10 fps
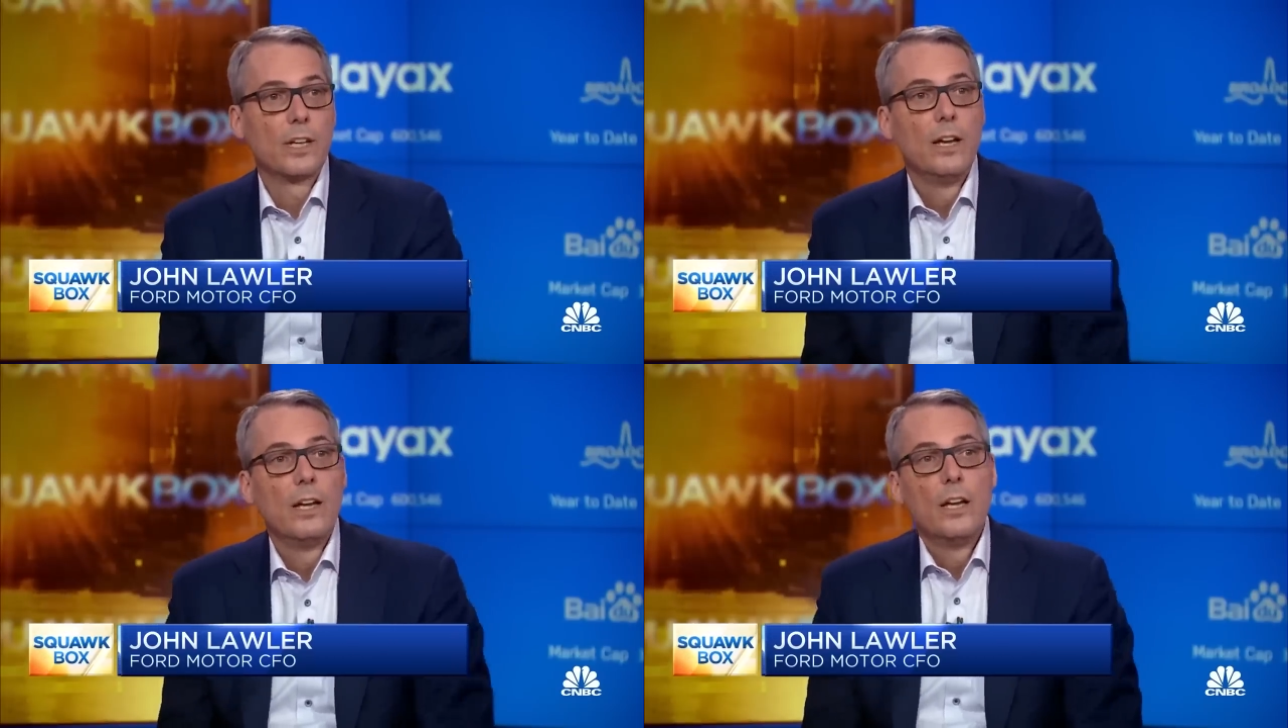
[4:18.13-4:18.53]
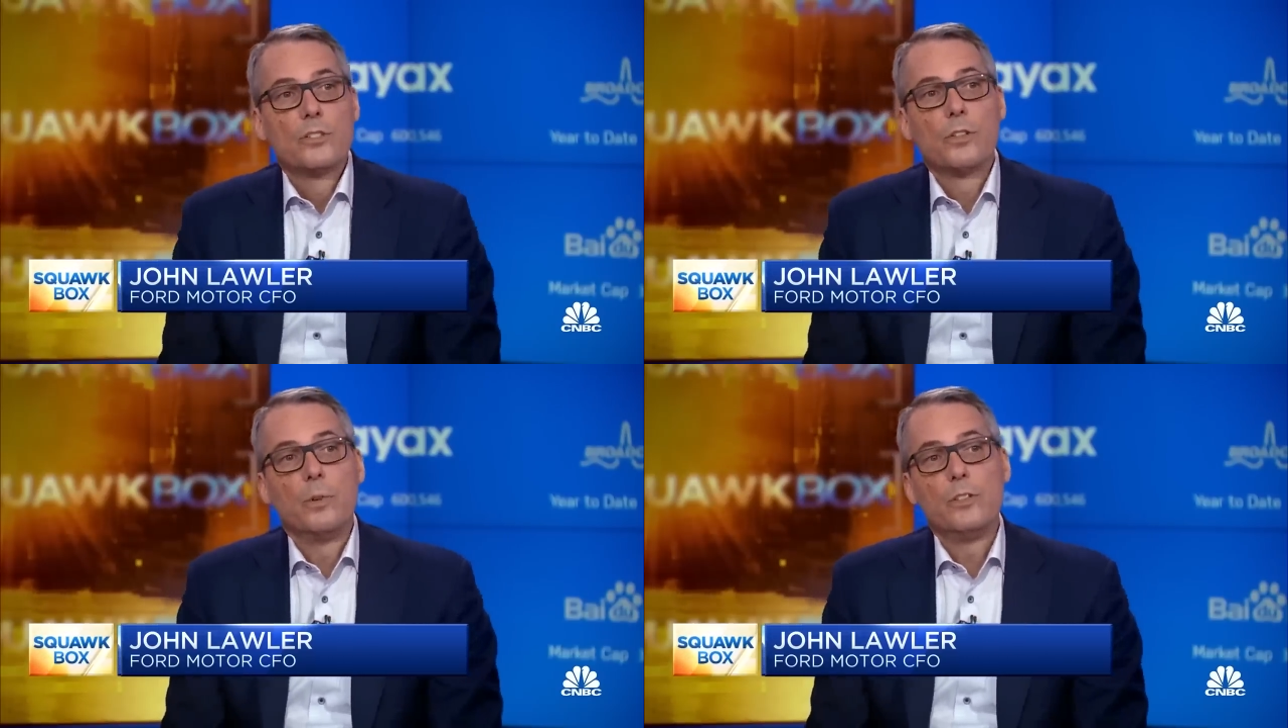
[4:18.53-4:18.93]
ex
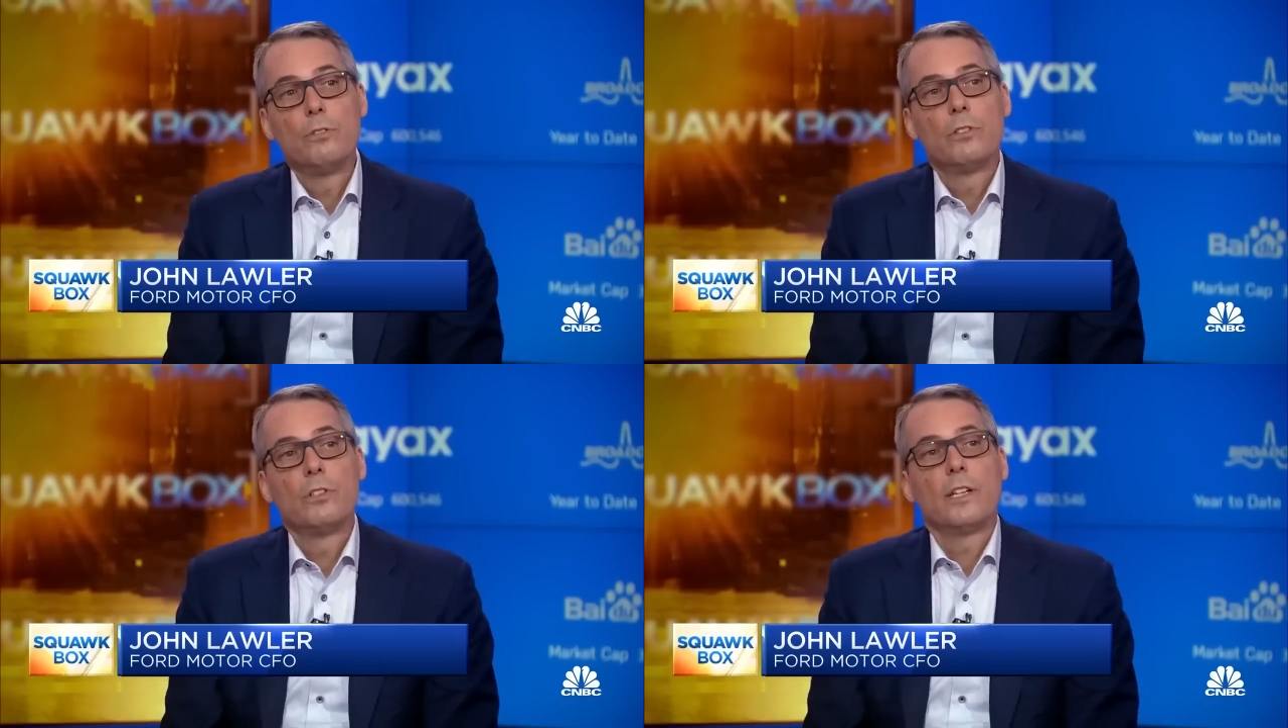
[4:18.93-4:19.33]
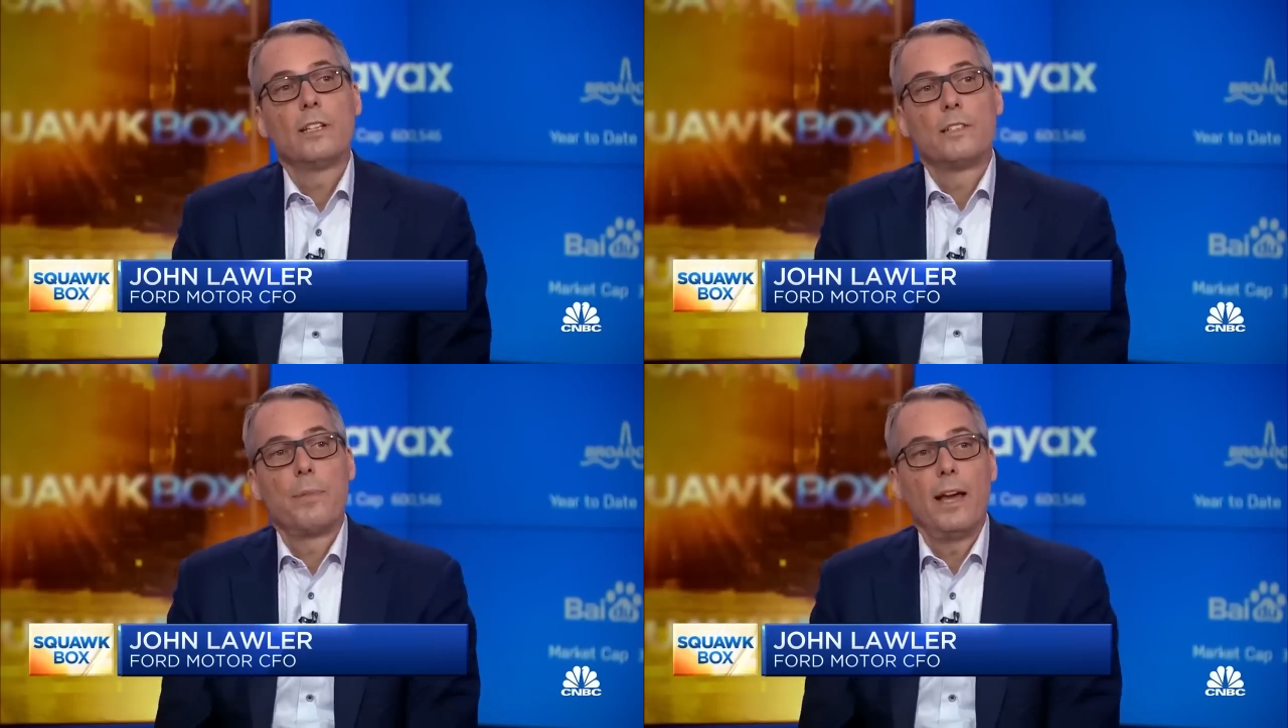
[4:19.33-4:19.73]
Tesla recruits.
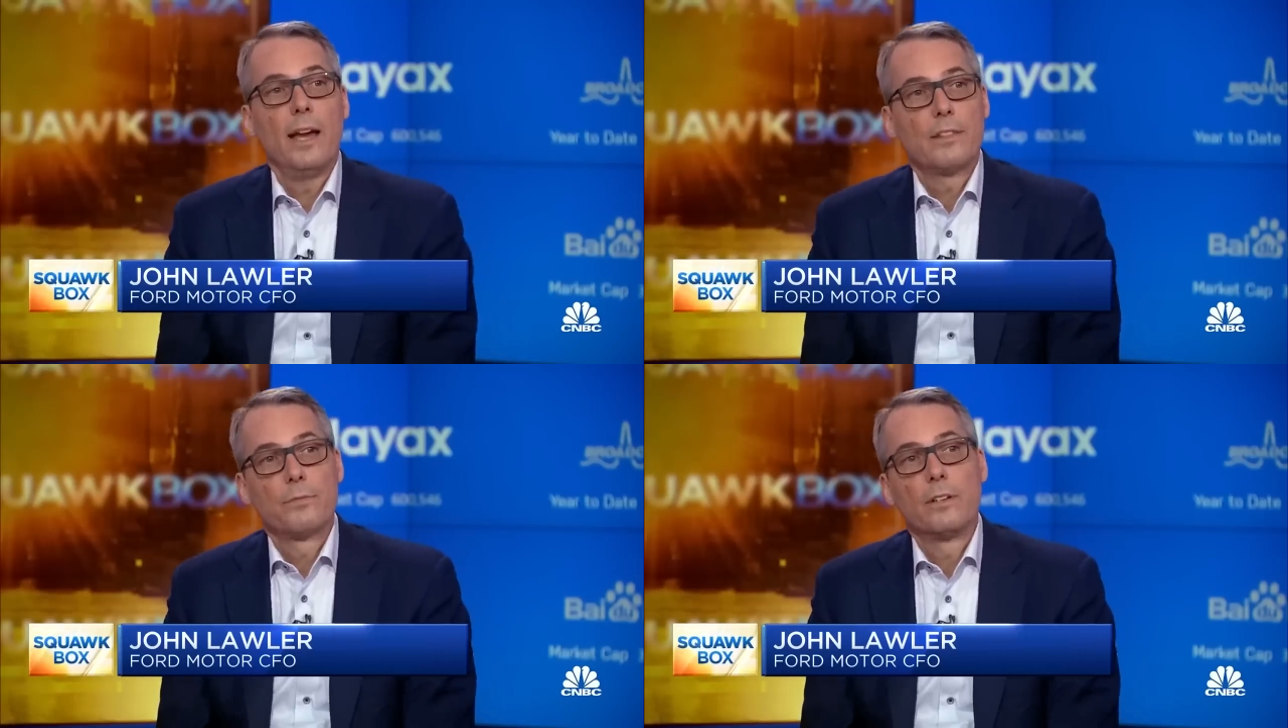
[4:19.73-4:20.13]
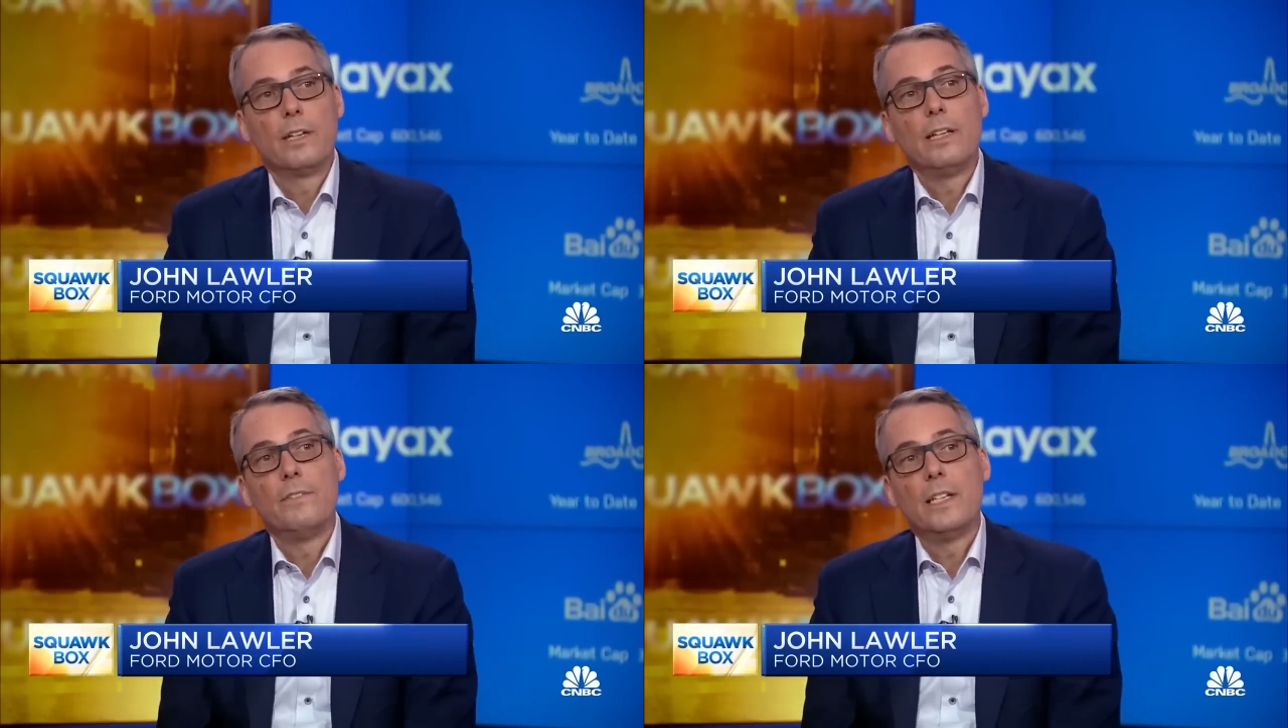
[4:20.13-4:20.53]

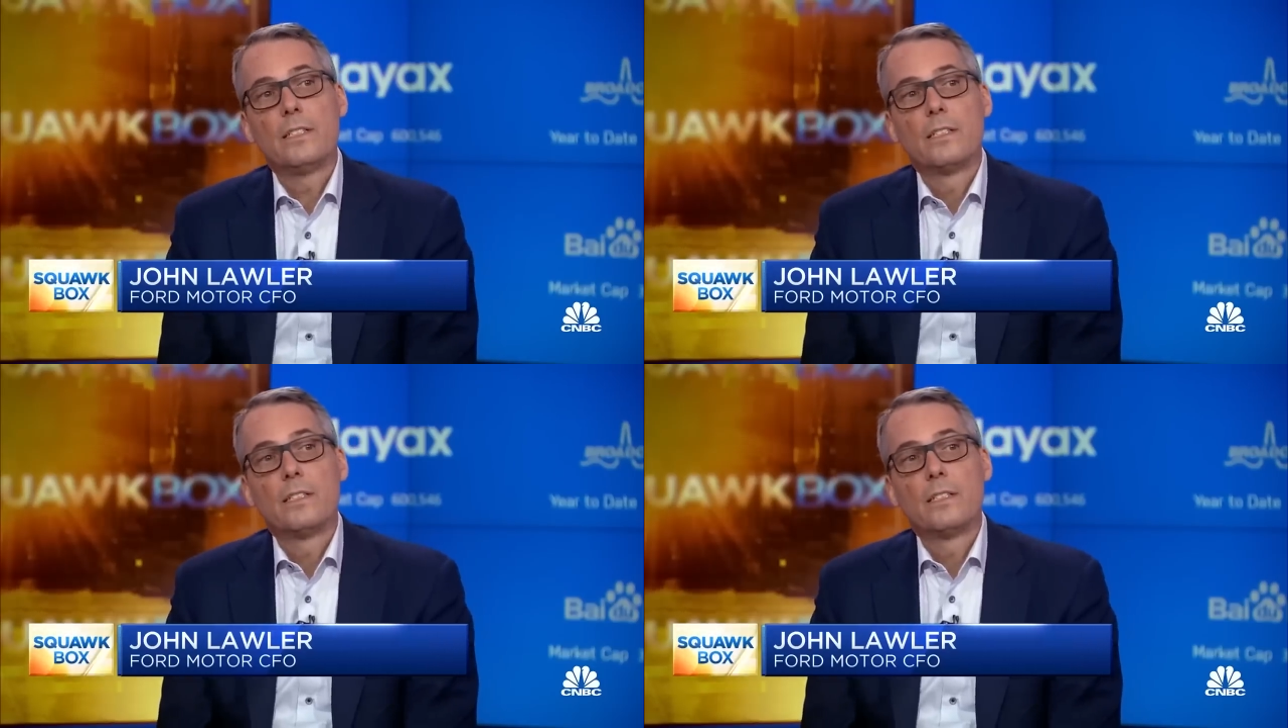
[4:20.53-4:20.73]
The Ford